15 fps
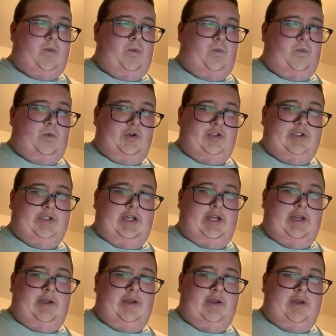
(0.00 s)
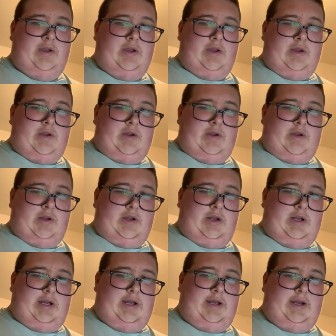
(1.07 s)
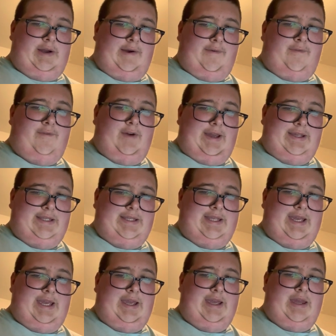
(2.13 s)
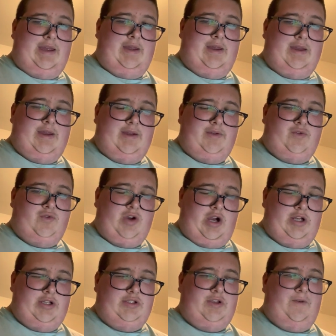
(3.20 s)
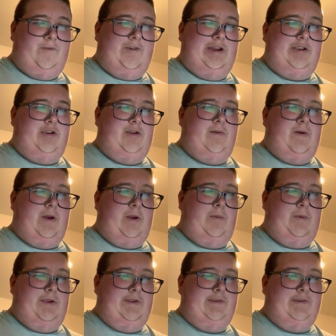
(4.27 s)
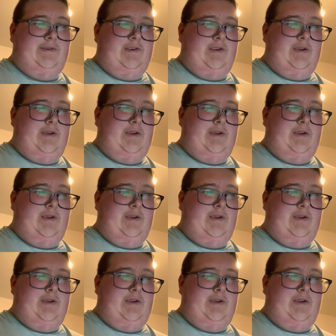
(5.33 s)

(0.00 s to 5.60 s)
Worcester are fighting, trying to find new owners.